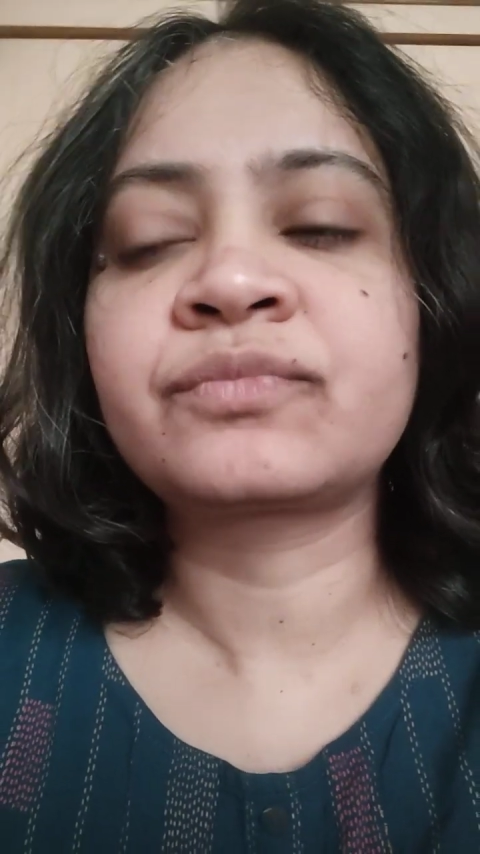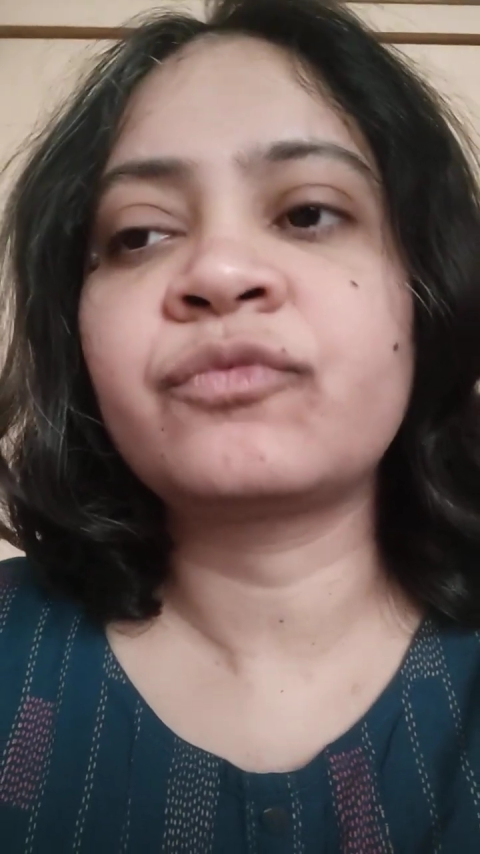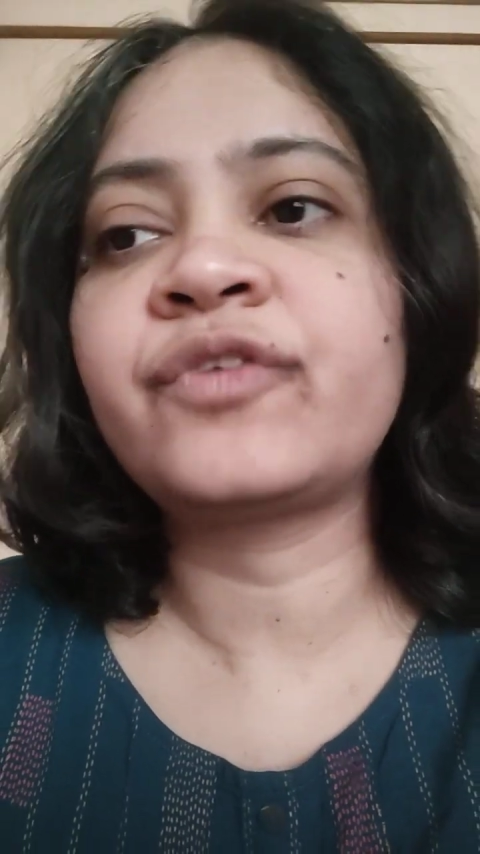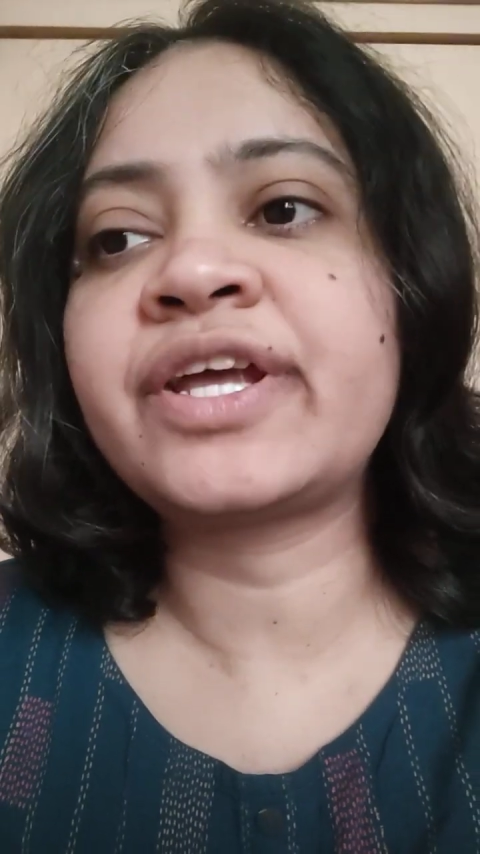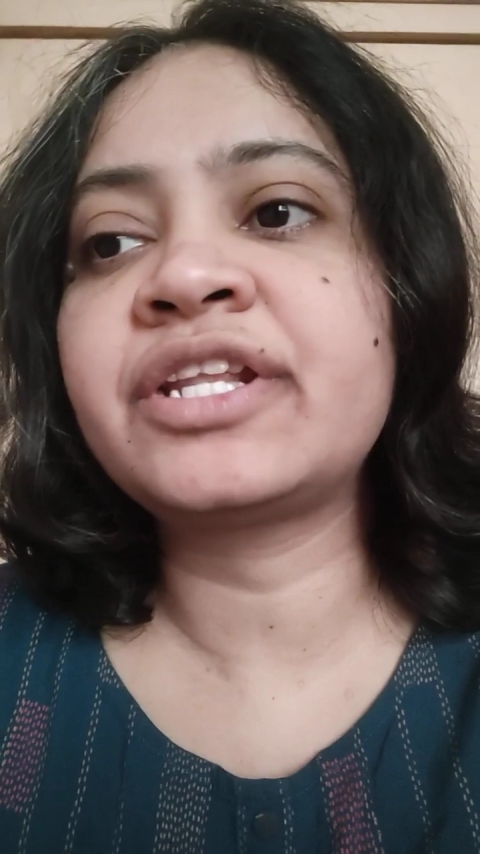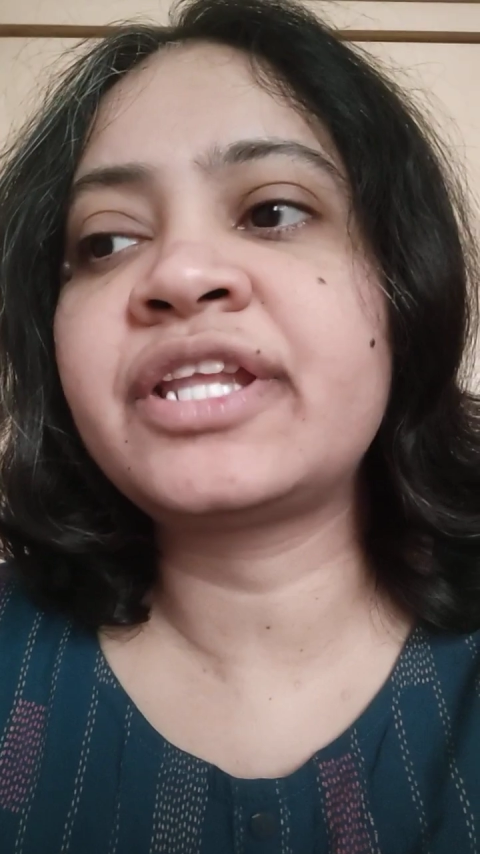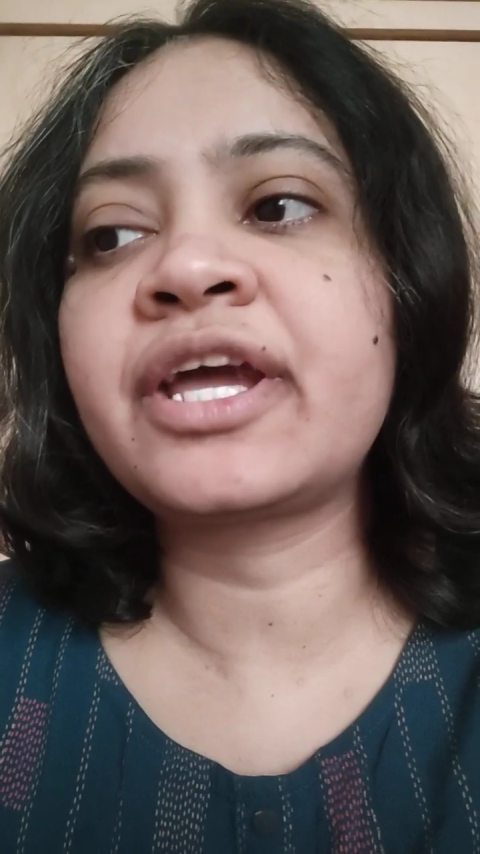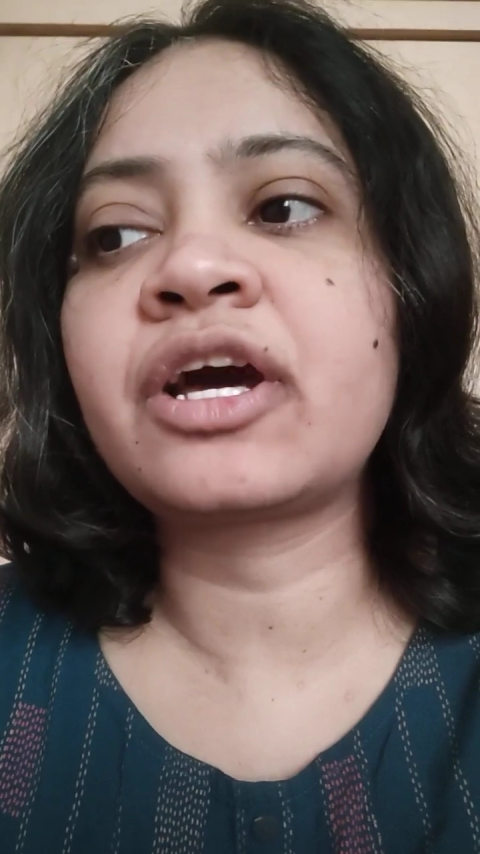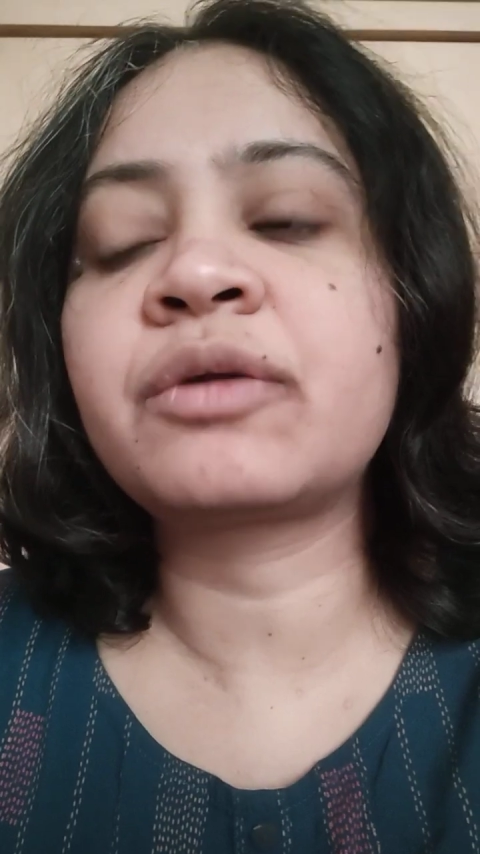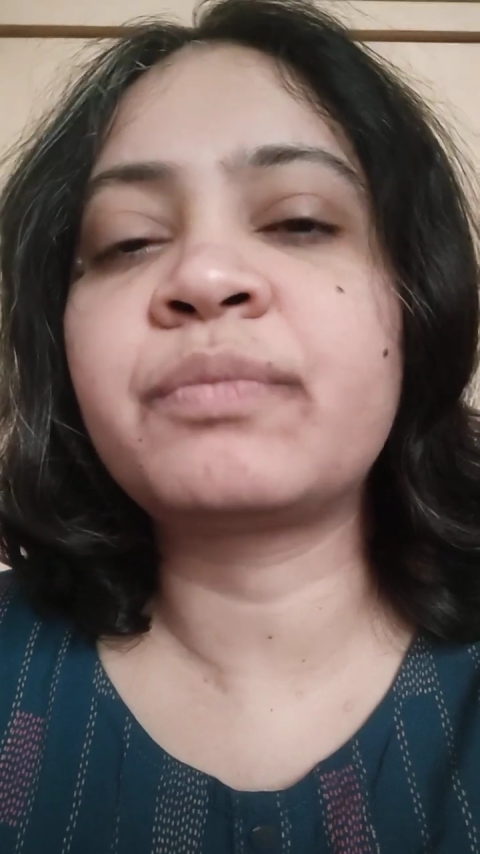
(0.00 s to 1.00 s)
When
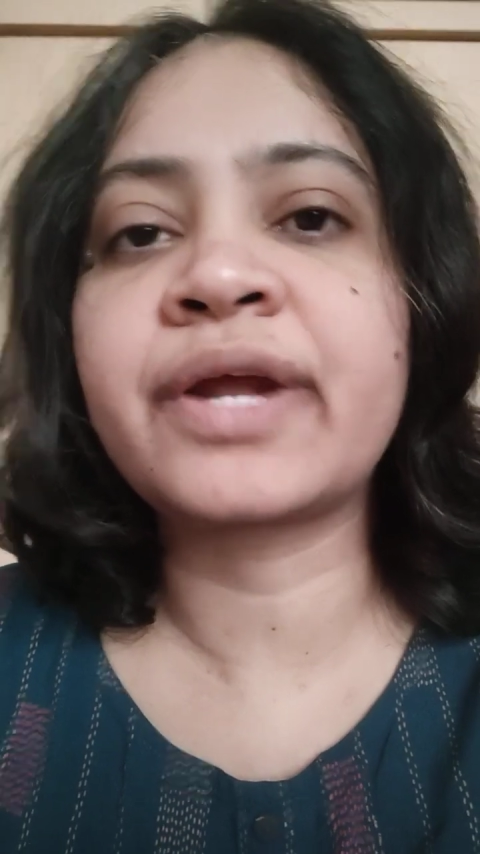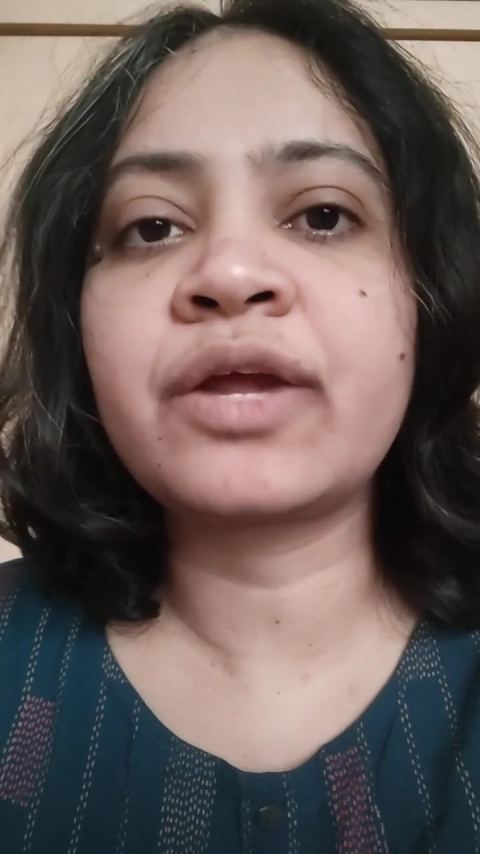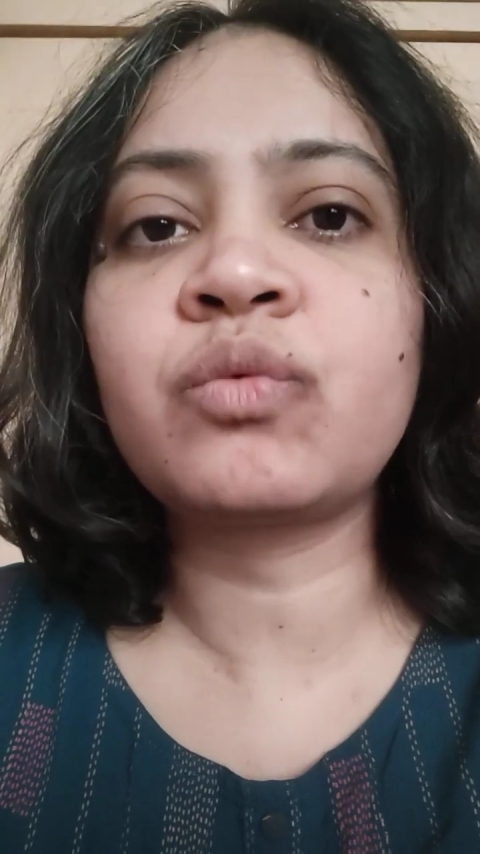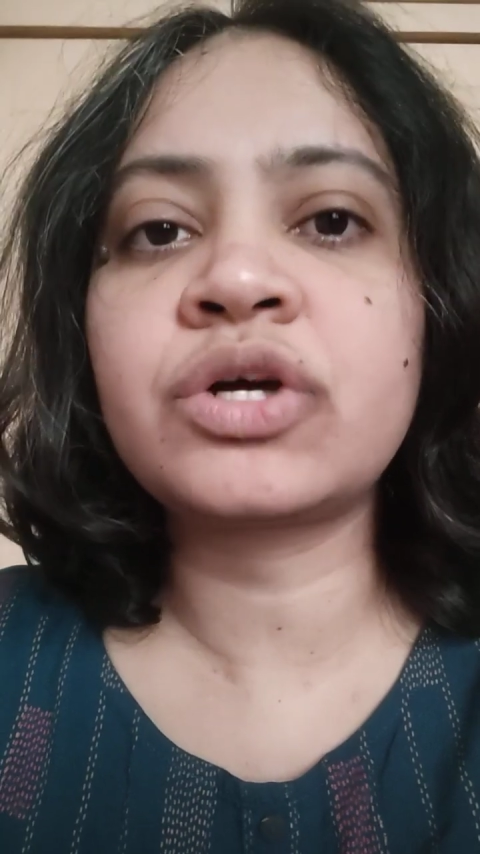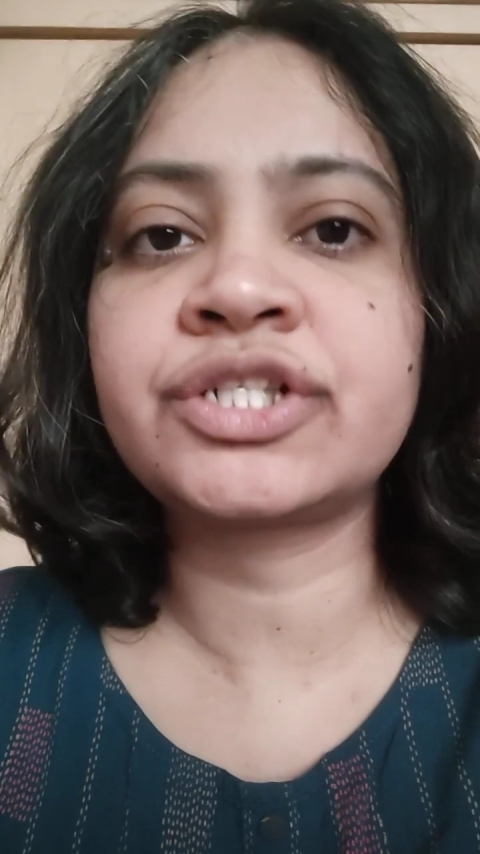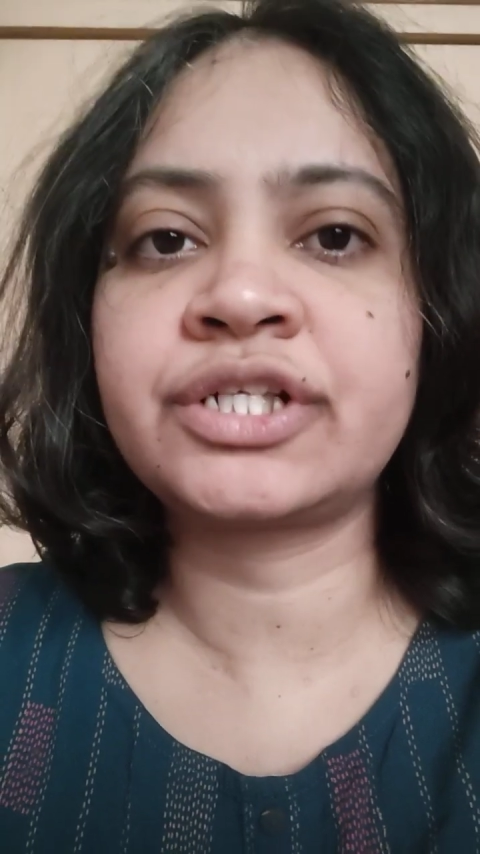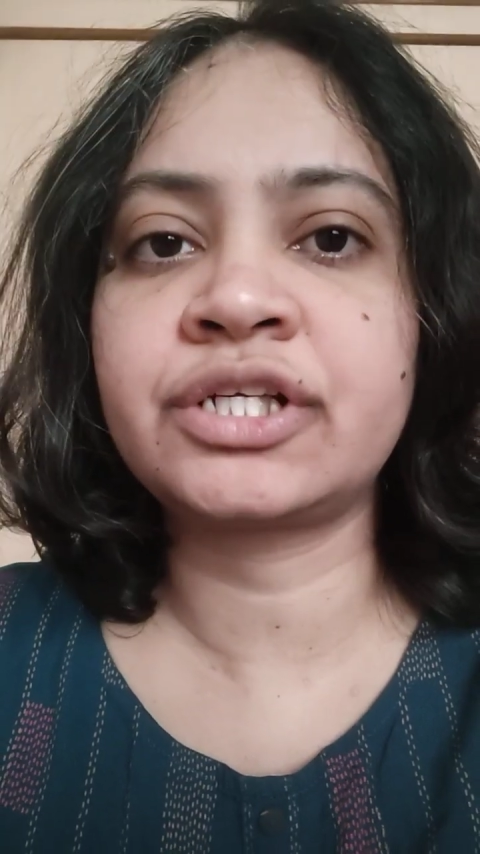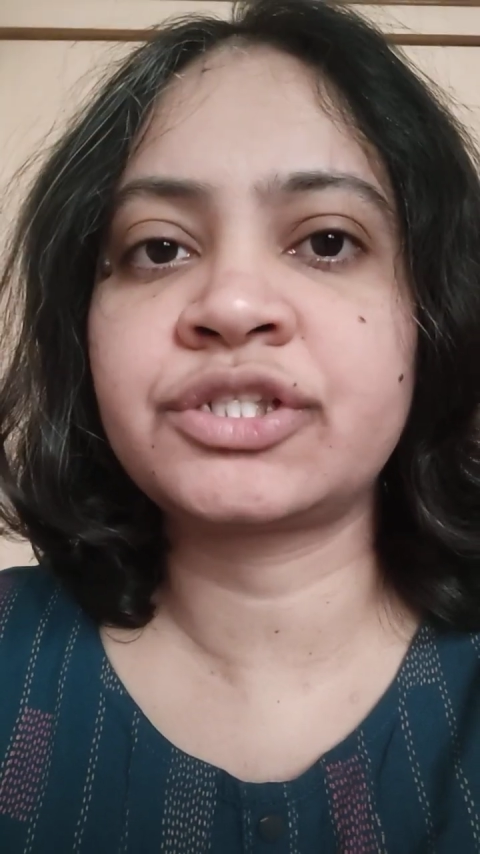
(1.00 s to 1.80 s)
they are brainwashing